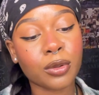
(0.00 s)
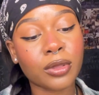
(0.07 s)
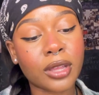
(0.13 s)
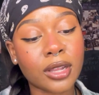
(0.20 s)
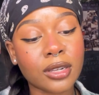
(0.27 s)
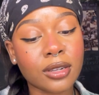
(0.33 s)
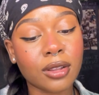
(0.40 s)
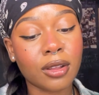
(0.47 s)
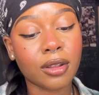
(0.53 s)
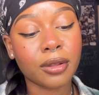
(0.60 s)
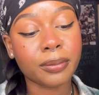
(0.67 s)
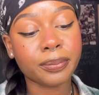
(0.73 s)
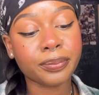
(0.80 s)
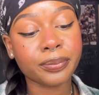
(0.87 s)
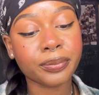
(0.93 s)
that
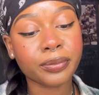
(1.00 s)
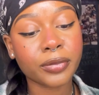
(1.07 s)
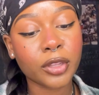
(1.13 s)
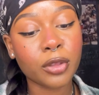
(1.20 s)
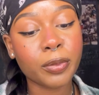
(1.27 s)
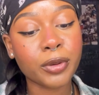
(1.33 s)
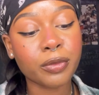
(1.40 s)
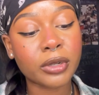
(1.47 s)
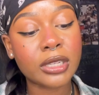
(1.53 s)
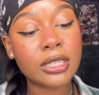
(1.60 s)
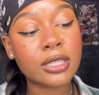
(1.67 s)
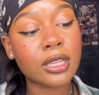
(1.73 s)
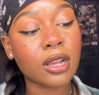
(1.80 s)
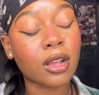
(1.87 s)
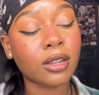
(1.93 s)
you've been
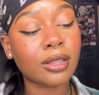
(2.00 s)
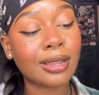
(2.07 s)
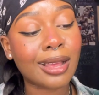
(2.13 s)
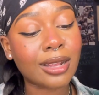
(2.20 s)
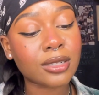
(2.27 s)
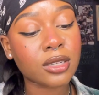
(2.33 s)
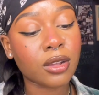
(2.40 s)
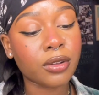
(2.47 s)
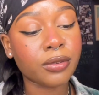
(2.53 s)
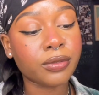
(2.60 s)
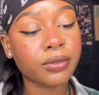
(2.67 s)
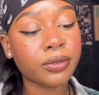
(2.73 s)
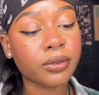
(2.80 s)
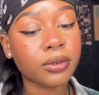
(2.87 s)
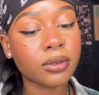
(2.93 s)
releasing a lot
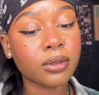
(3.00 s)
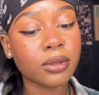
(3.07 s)
of